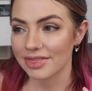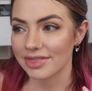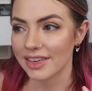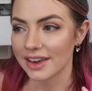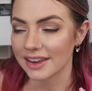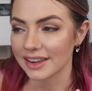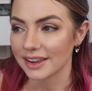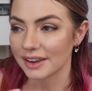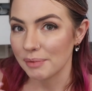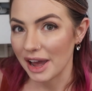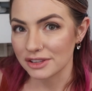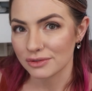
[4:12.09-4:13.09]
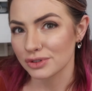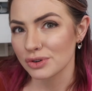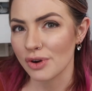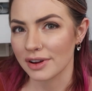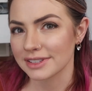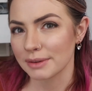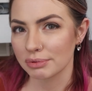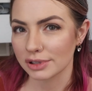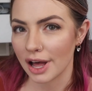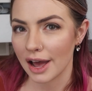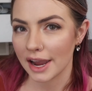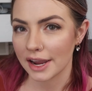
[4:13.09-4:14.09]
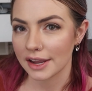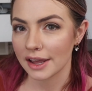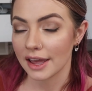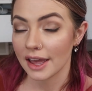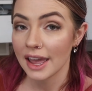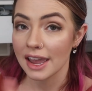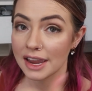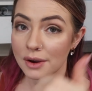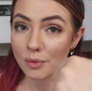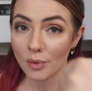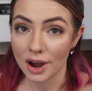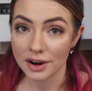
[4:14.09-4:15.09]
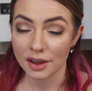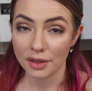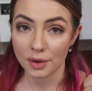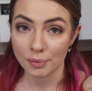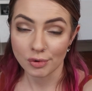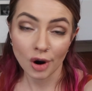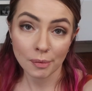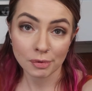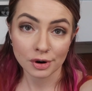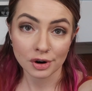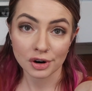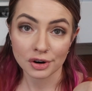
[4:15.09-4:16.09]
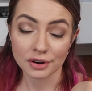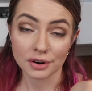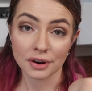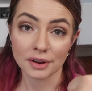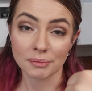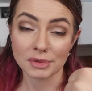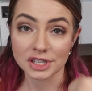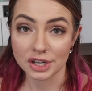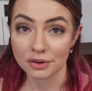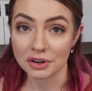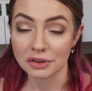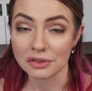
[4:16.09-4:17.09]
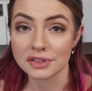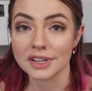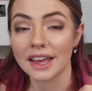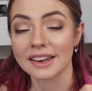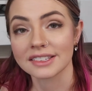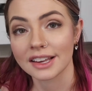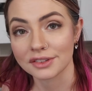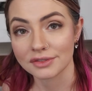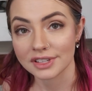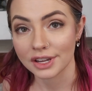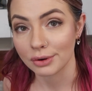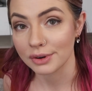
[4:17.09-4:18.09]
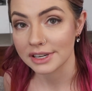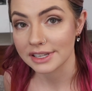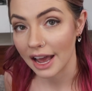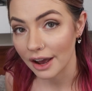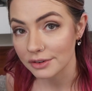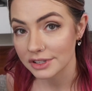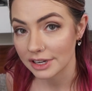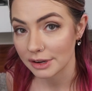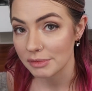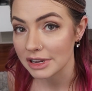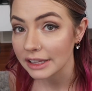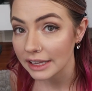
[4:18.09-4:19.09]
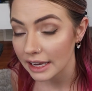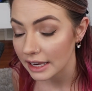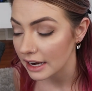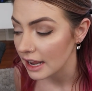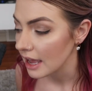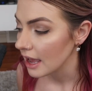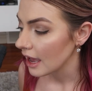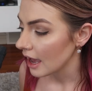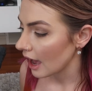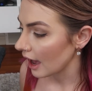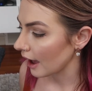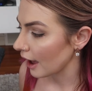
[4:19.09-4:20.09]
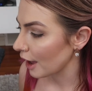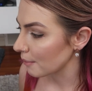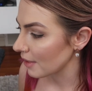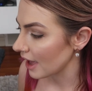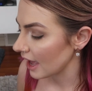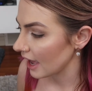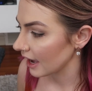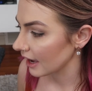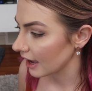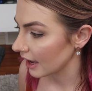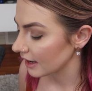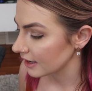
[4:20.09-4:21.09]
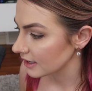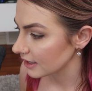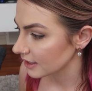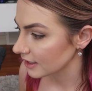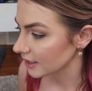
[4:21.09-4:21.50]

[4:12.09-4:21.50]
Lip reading: the pet stores do not supply the proper materials and accessories that you need to house a chameleon and